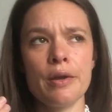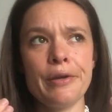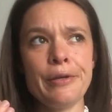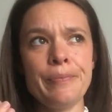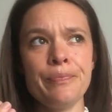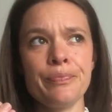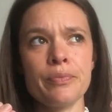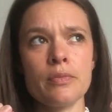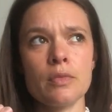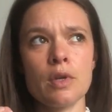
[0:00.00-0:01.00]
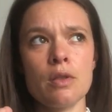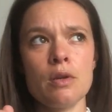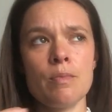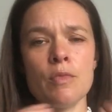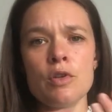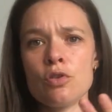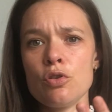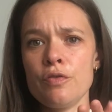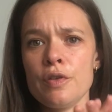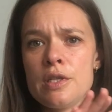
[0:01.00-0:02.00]
The
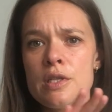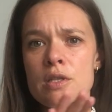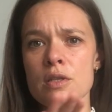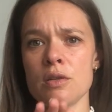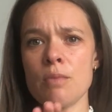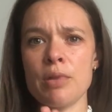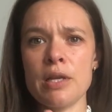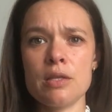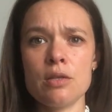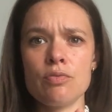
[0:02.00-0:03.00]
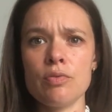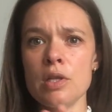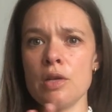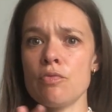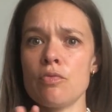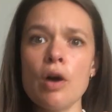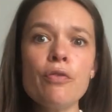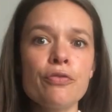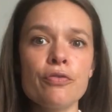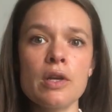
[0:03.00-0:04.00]
surface is some places really
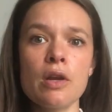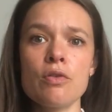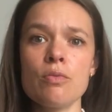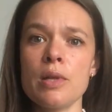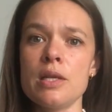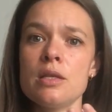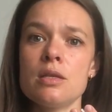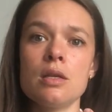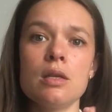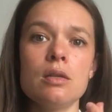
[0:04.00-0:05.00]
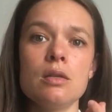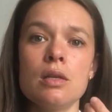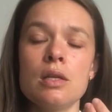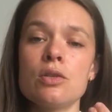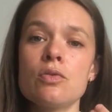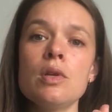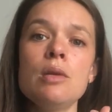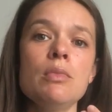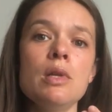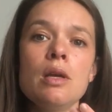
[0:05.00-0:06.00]
rough and other places
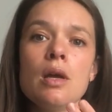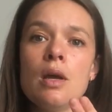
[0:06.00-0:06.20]
extremely